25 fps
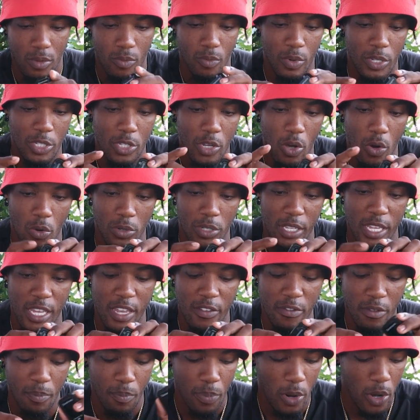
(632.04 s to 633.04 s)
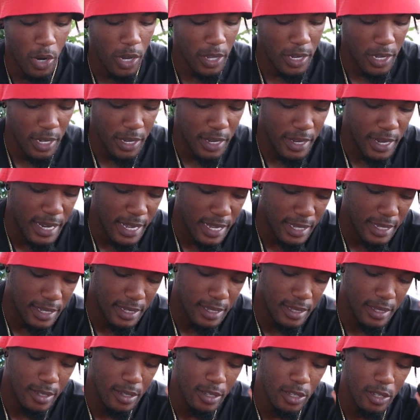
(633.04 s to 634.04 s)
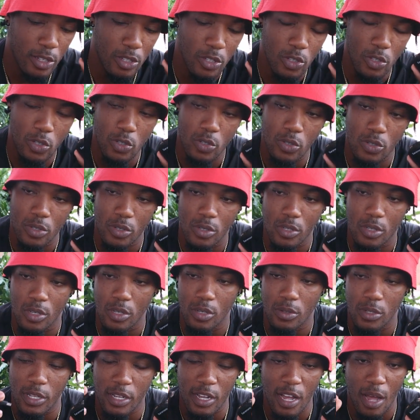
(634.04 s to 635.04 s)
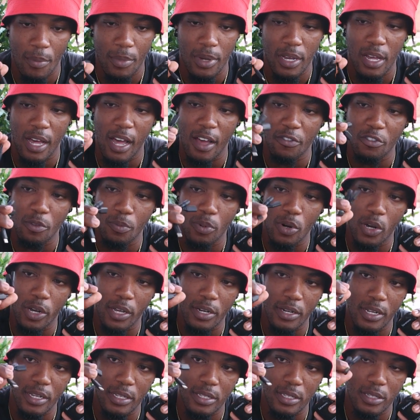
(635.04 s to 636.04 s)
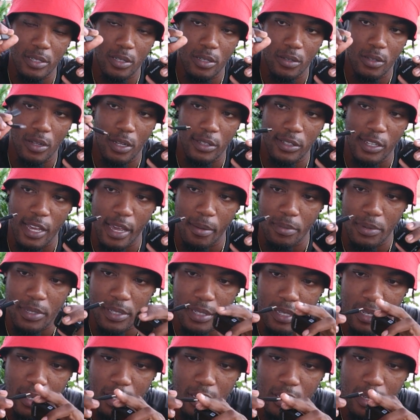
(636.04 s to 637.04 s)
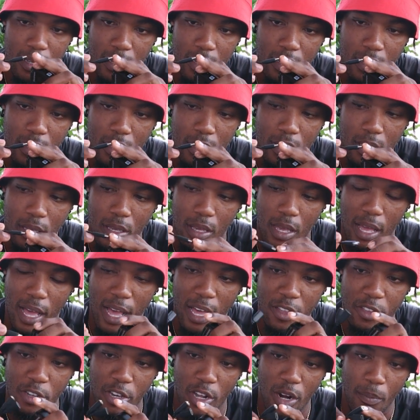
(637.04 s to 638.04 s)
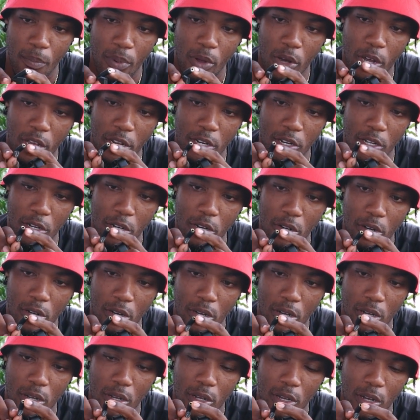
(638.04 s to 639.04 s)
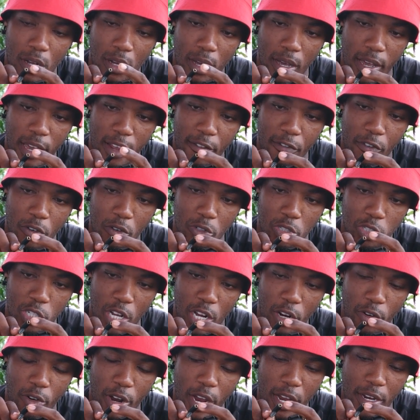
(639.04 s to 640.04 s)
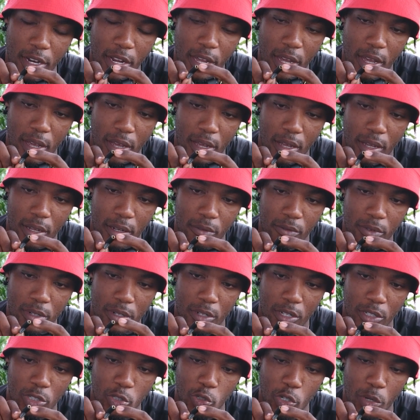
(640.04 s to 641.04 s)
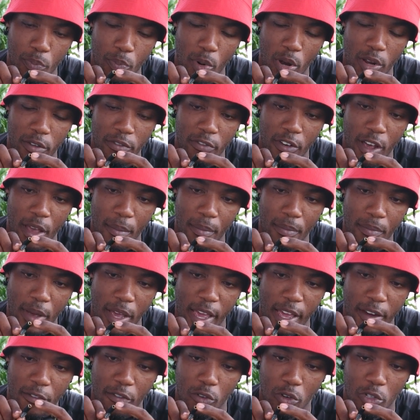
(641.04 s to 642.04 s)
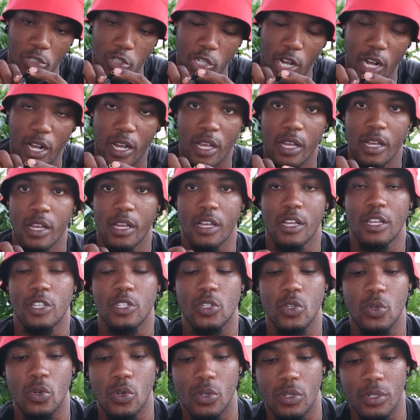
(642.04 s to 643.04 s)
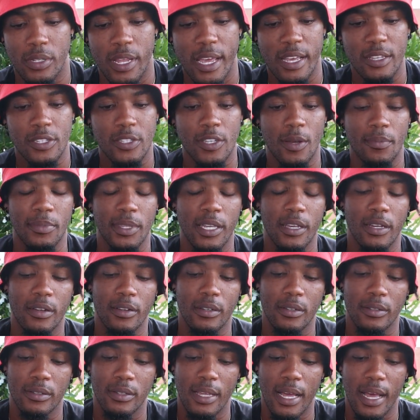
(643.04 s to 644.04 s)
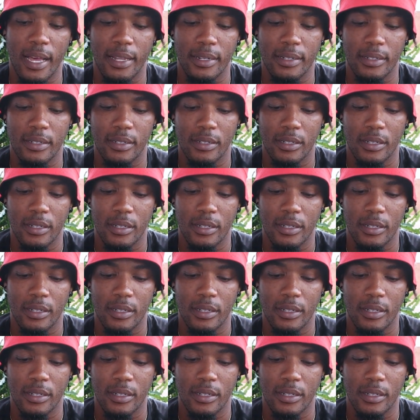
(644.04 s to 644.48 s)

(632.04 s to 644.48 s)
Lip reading: without even plugging in this. The Comica have to plug in this, a type C, and you gotta plug in the headphone jack right there, the 3.5 headphone jack. So there's something that